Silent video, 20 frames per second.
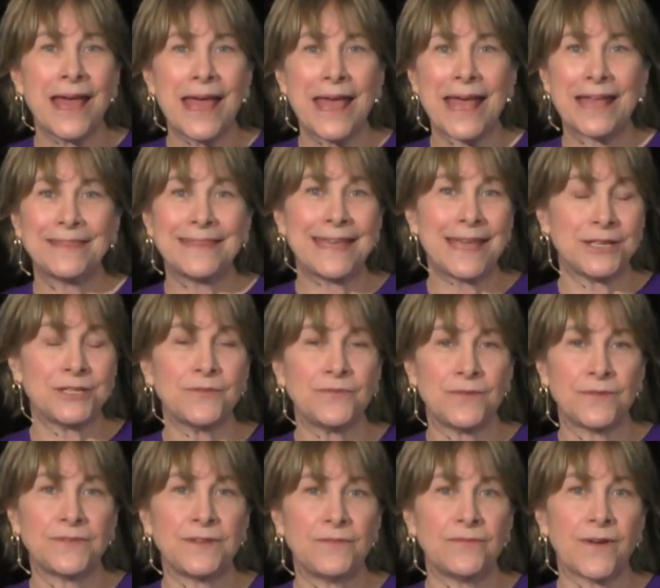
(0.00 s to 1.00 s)
at the age of
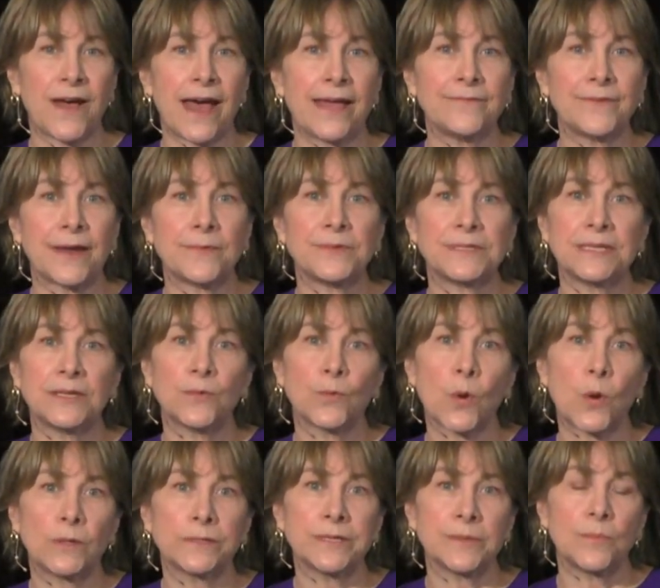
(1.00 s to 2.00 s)
55, I was
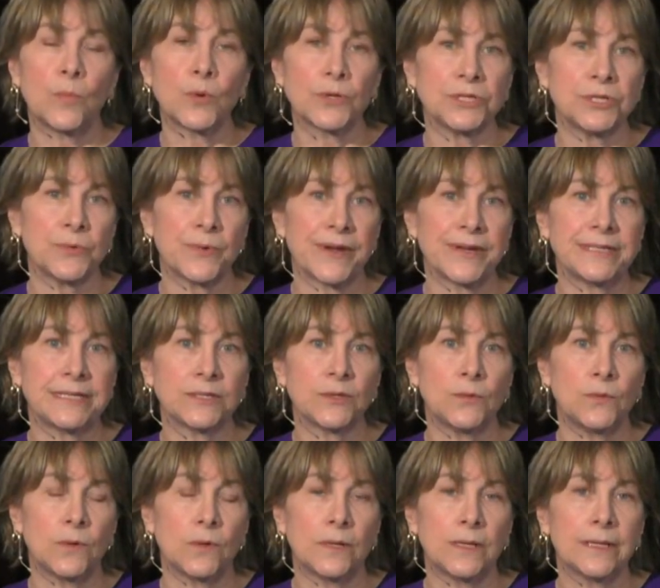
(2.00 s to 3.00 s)
enrolled in mortuary
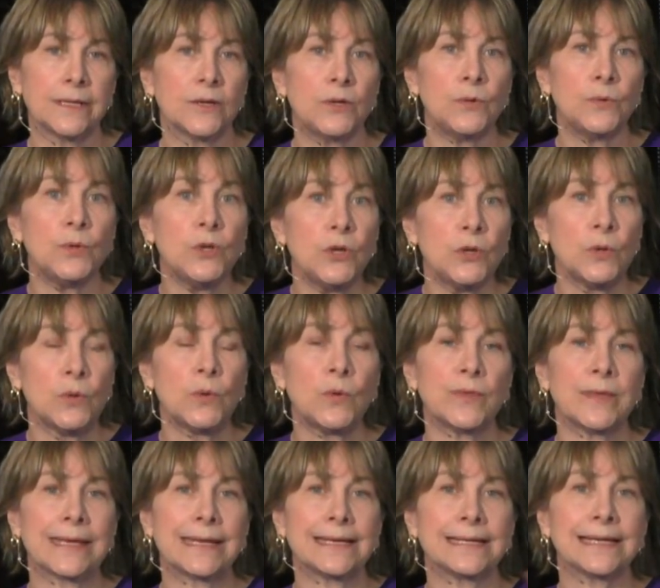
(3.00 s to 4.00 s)
school. Who knew
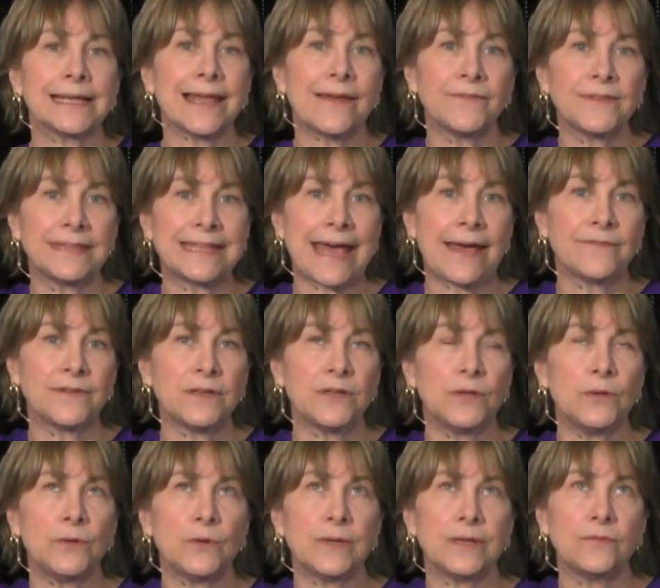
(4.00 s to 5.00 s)
that at 11th
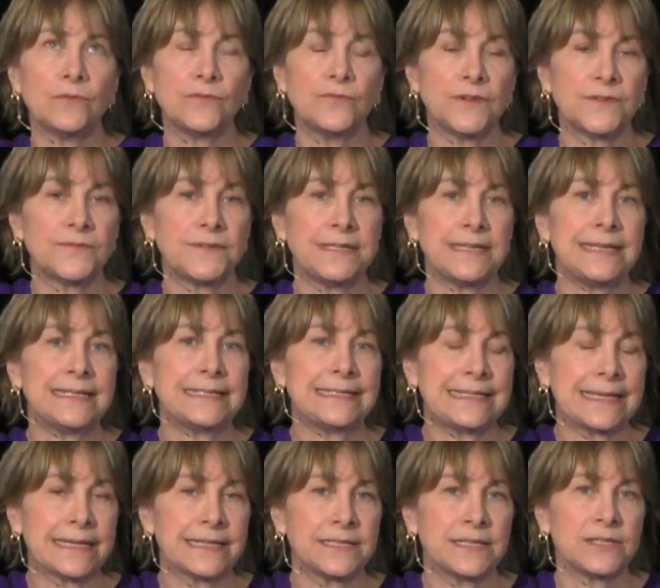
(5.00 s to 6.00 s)
Avenue and
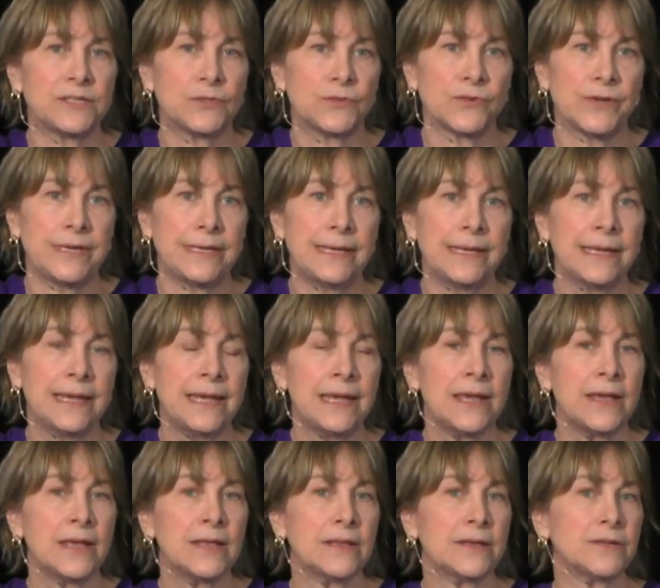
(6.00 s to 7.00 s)
56th Street,
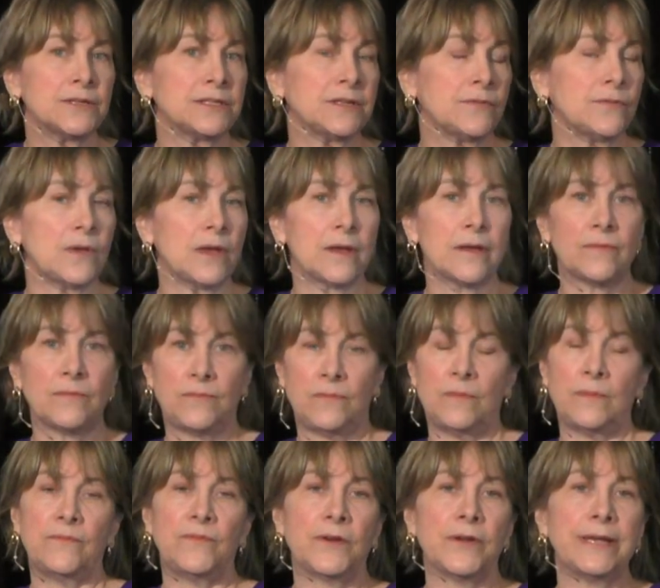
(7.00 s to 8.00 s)
there's a, a
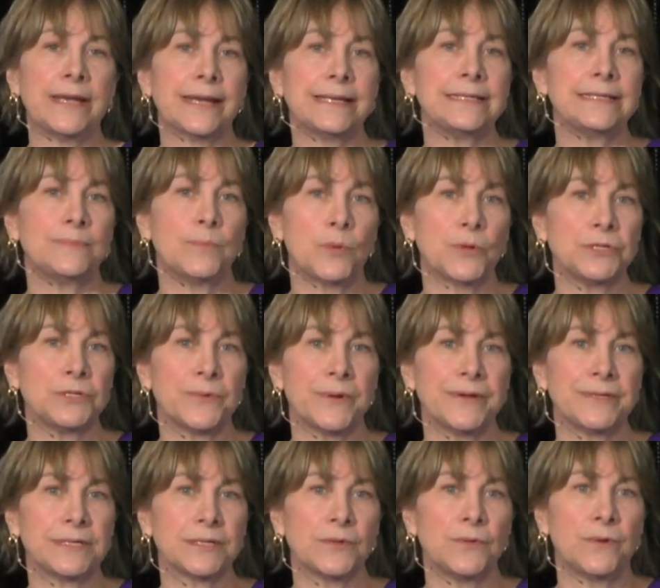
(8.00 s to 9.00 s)
very nice
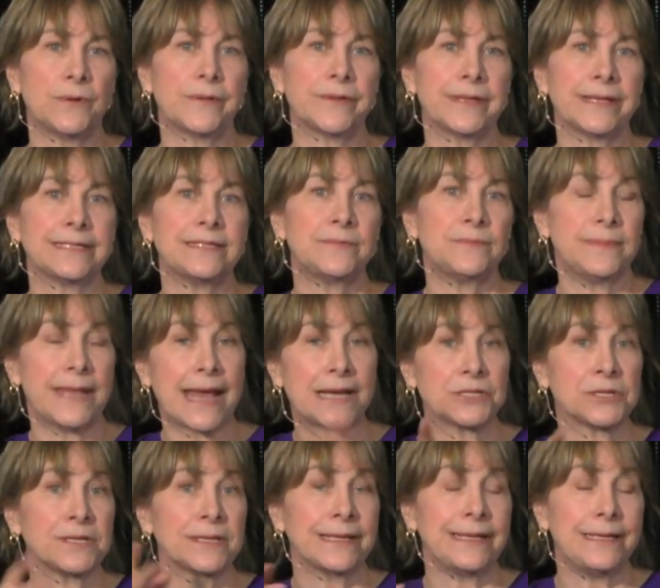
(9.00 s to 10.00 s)
mortuary school that's
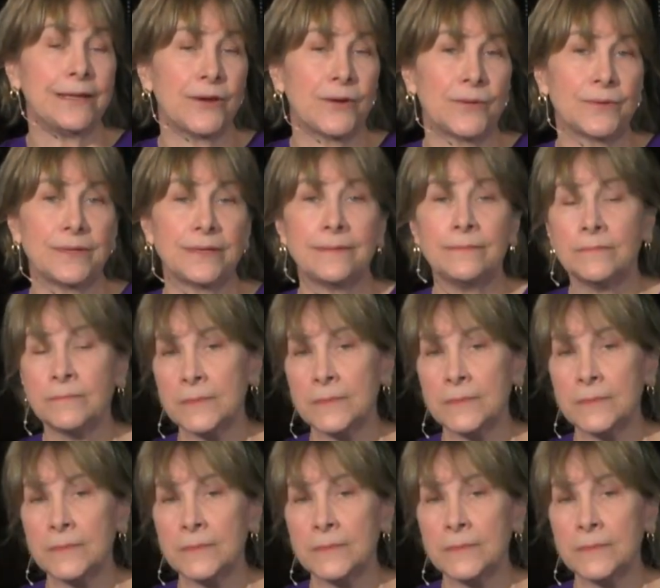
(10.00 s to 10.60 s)
nationally known and,